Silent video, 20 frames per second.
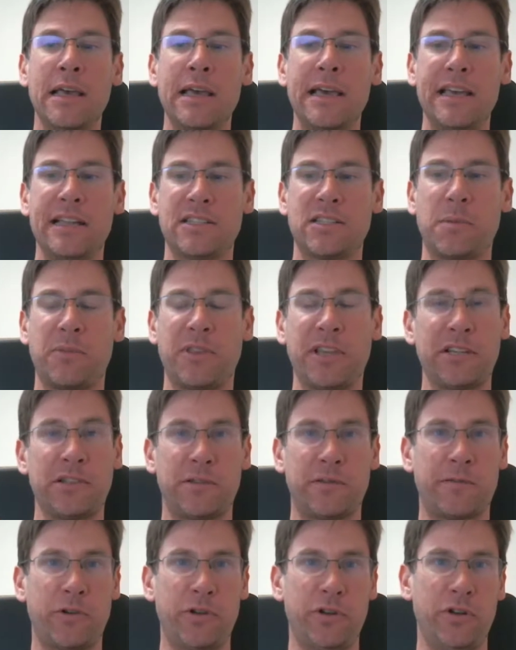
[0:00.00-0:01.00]
and some
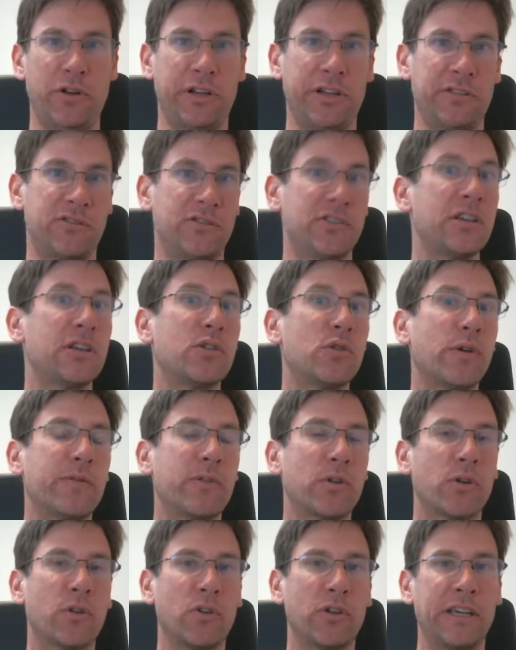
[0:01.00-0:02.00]
things for you to consider
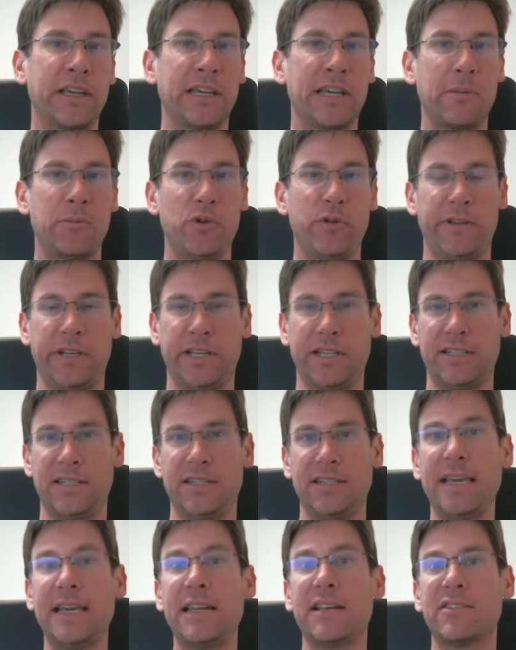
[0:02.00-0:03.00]
if you're looking at moving into
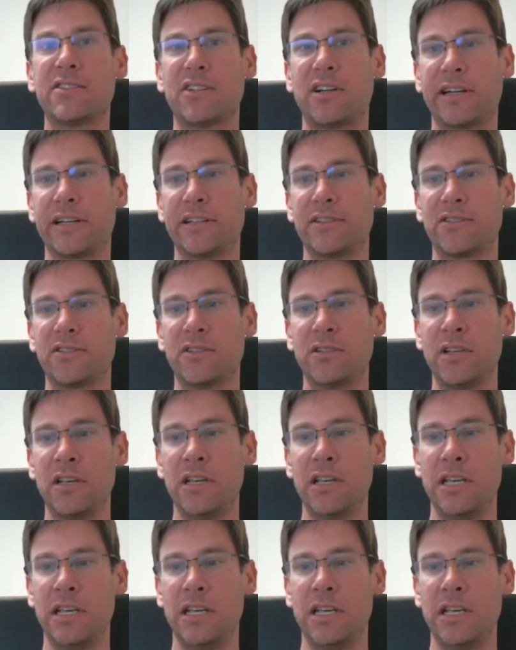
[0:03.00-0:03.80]
data science.